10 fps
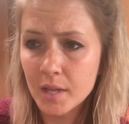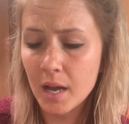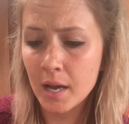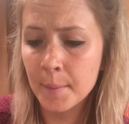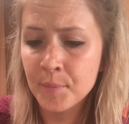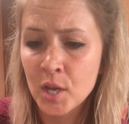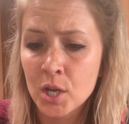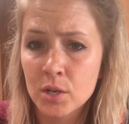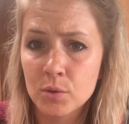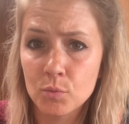
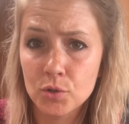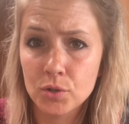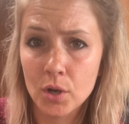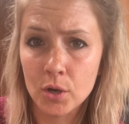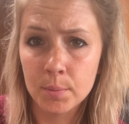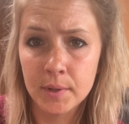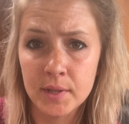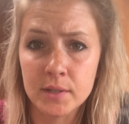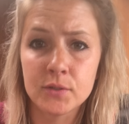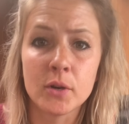A couple of
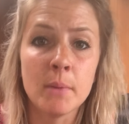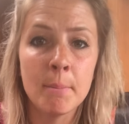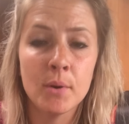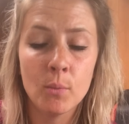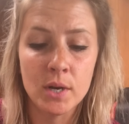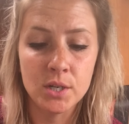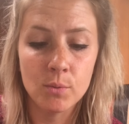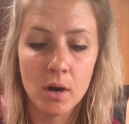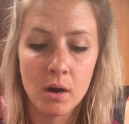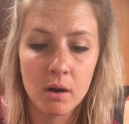things to remember when
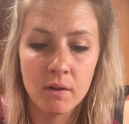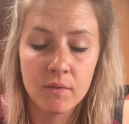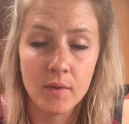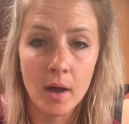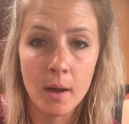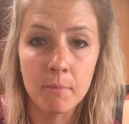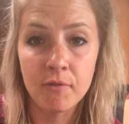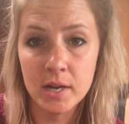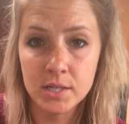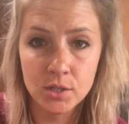you are
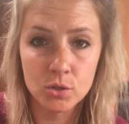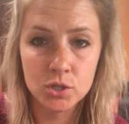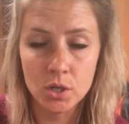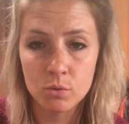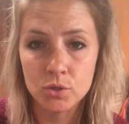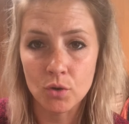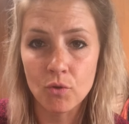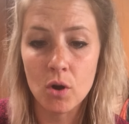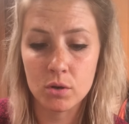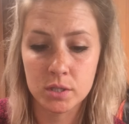finding your stones or
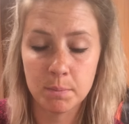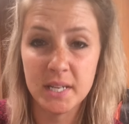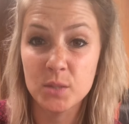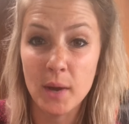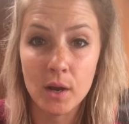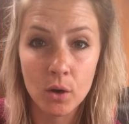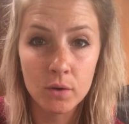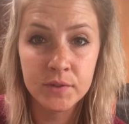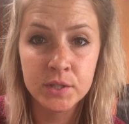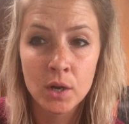rocks: please wear
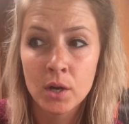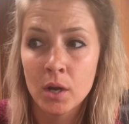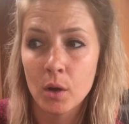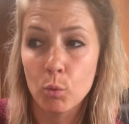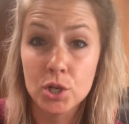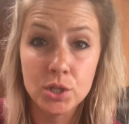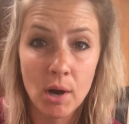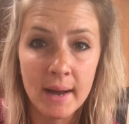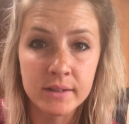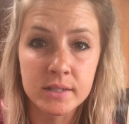gloves, wash
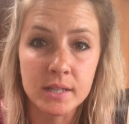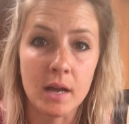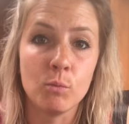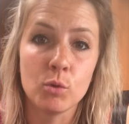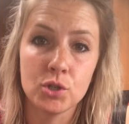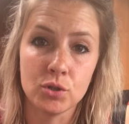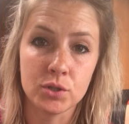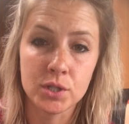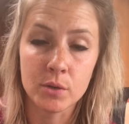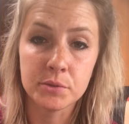your hands and wash your
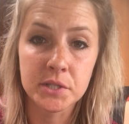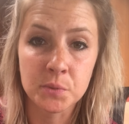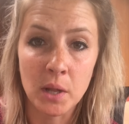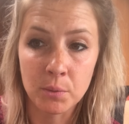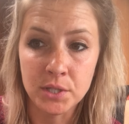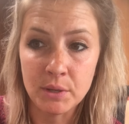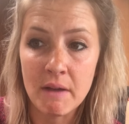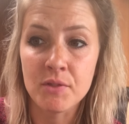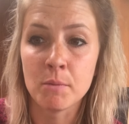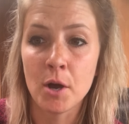stones as well when you
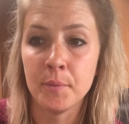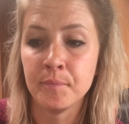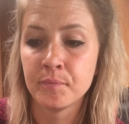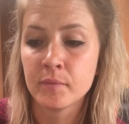get them home.